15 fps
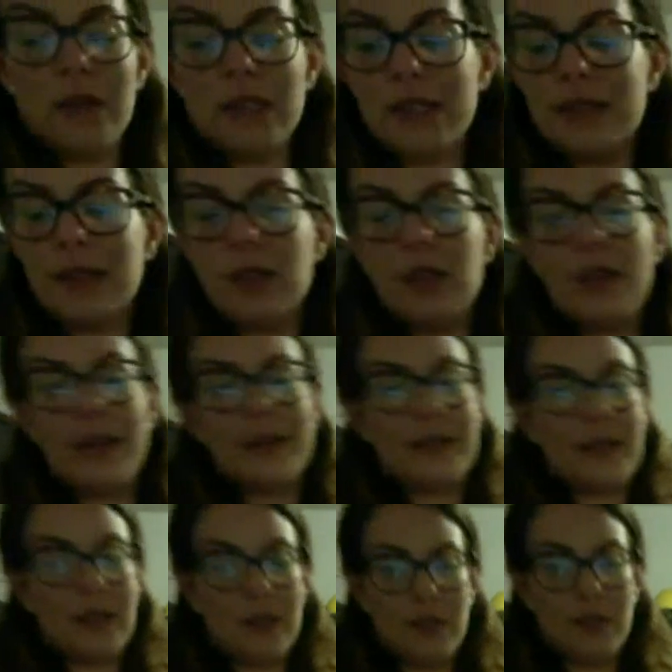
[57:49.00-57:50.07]
to tell you guys and
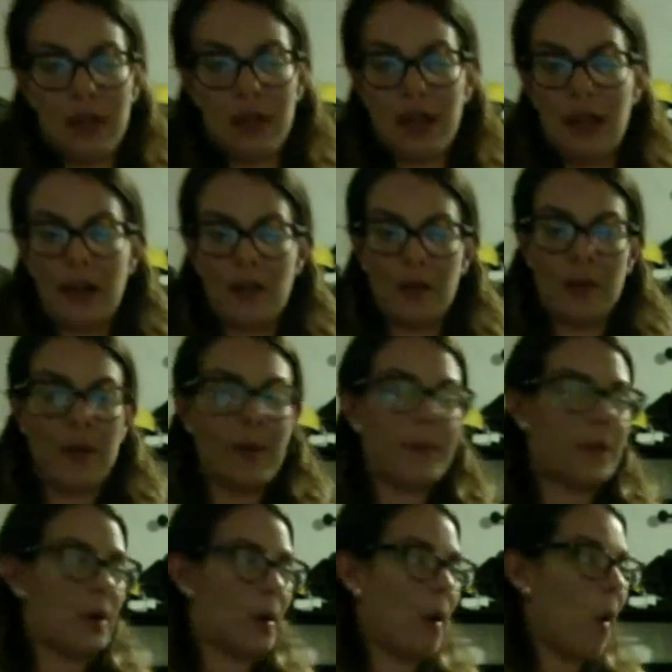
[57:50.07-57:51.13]
I really can't
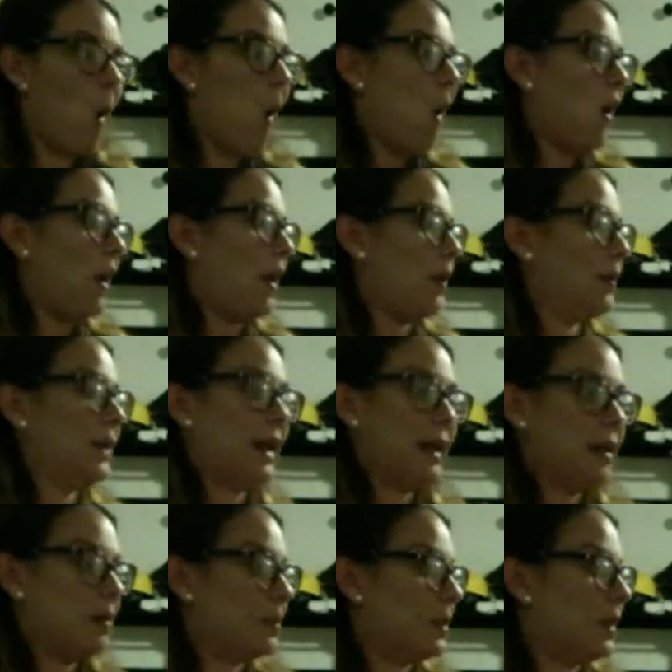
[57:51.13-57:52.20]
remember. Kim
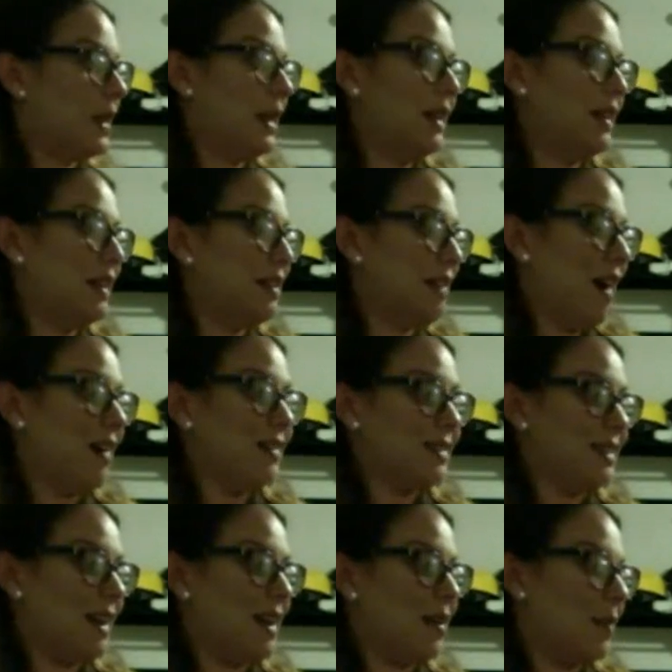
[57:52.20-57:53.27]
like completely knocked
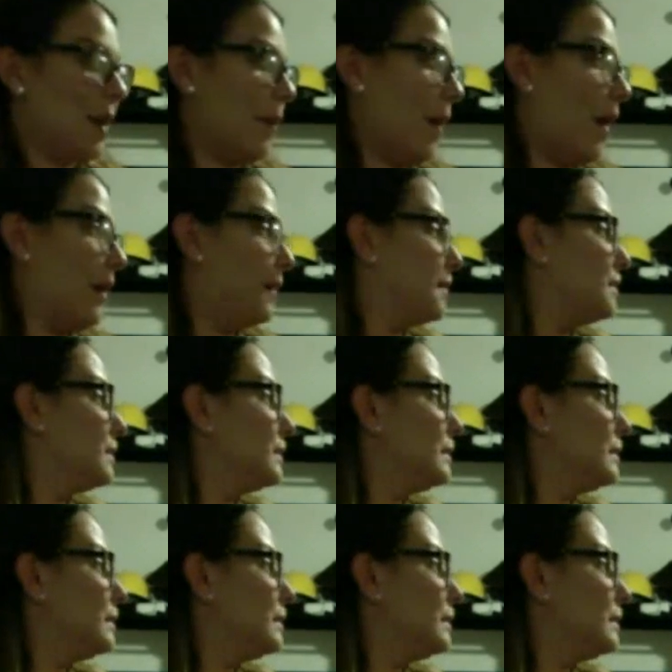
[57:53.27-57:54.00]
it out of my mind.